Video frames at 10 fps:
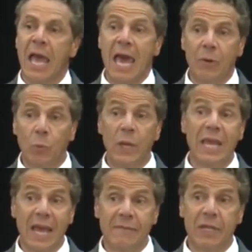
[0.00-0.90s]
And
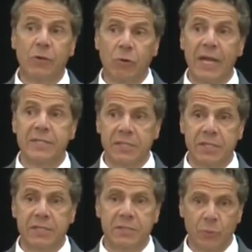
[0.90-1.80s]
we have a
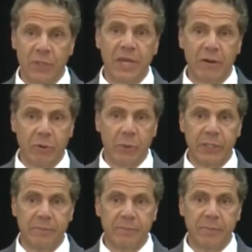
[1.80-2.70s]
crisis with heroin.
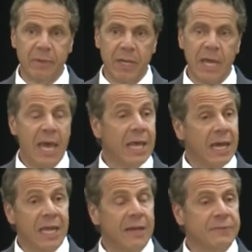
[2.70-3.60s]

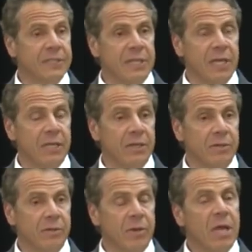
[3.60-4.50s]
And I have to tell
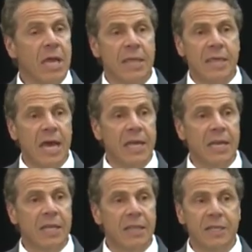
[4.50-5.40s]
you
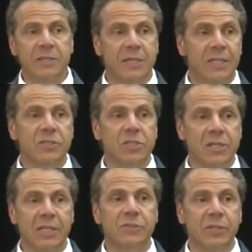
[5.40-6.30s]
that this
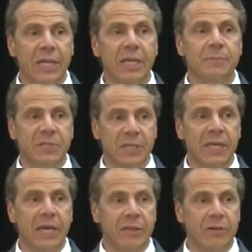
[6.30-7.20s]
legislature came
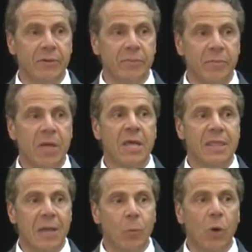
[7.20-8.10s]
together.
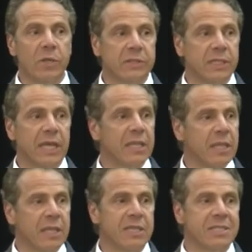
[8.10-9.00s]
They worked
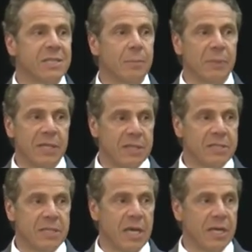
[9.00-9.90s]
together, the Assembly and the
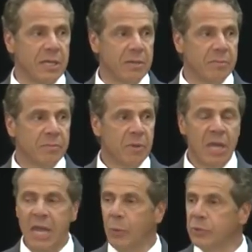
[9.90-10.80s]
Senate.
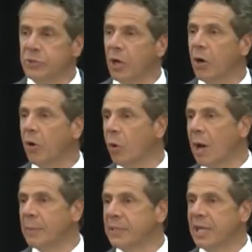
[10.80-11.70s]
It was no,
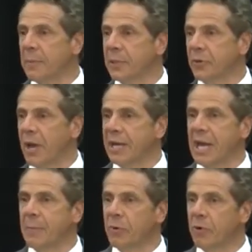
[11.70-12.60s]
I'm a Democrat,
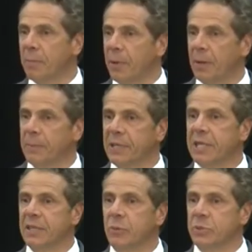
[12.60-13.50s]
I'm a
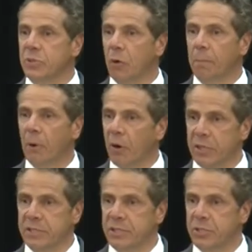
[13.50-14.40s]
Republican. There was no
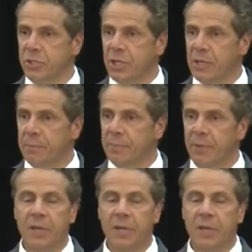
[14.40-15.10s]
partisanship.